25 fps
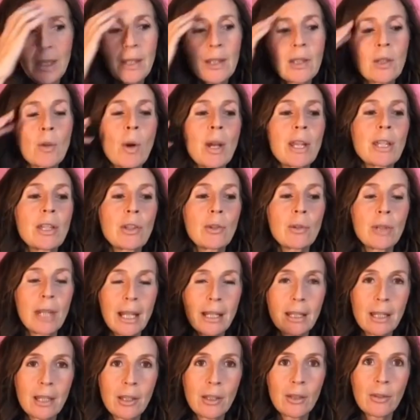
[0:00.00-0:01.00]
So I do
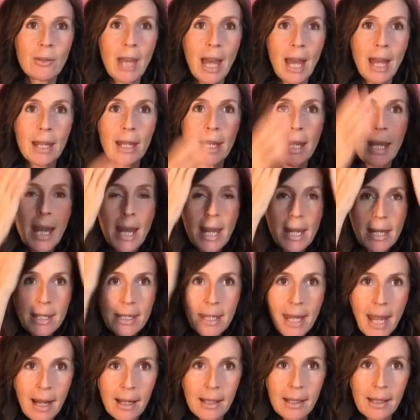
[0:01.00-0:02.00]
like to do that
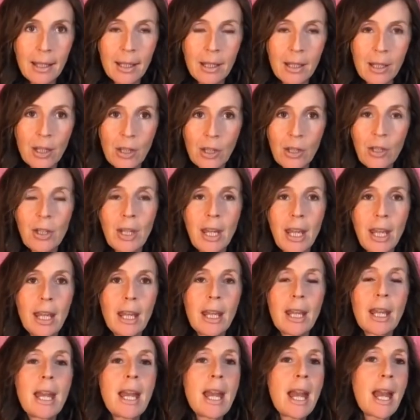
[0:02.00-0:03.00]
next
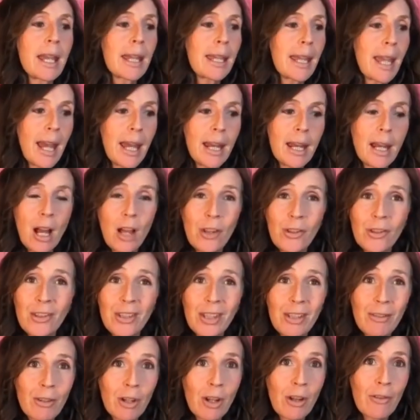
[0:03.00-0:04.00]
conditioning. Again, I'll
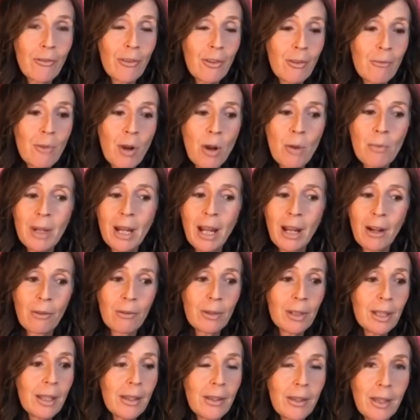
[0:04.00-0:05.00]
just leave it on for a moment. I
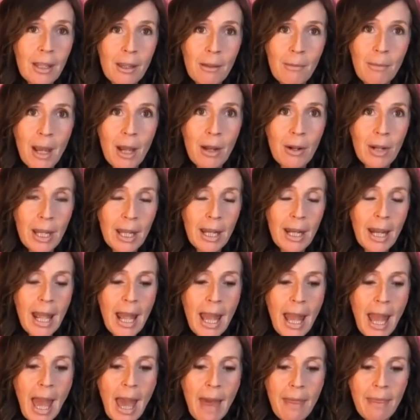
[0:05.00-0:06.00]
don't really think about it.
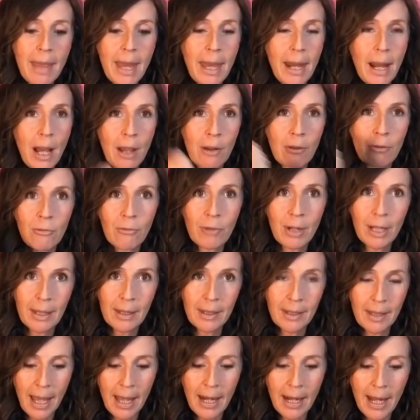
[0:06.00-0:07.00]
And then I
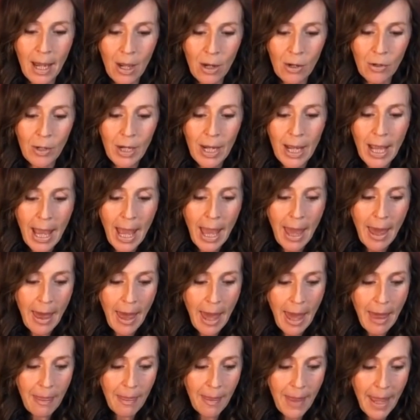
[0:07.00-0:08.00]
rinse that out.
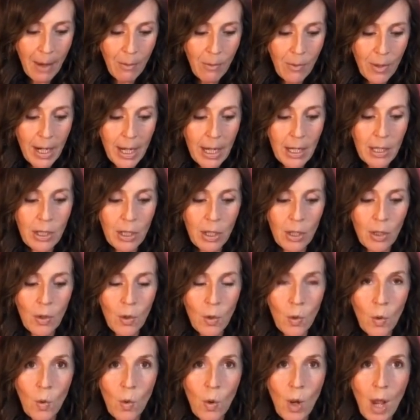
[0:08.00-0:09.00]
And then what I
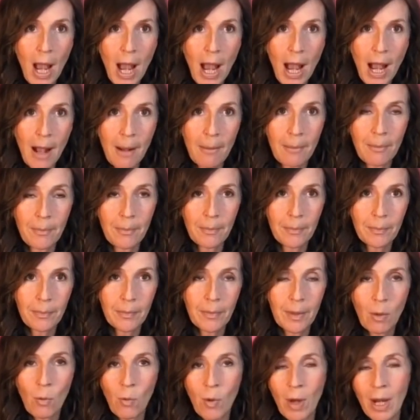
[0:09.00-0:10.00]
do
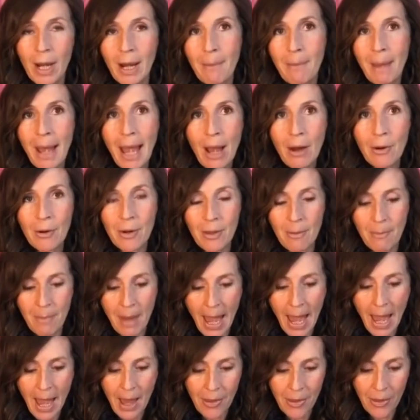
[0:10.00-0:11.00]
when I'm out of the
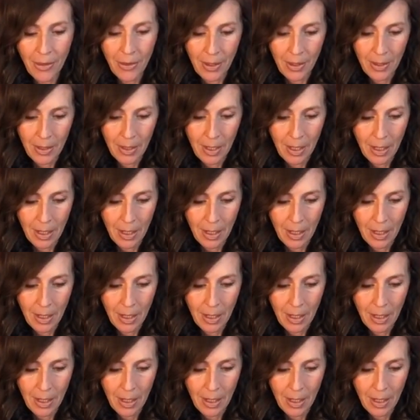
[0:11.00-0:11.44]
bath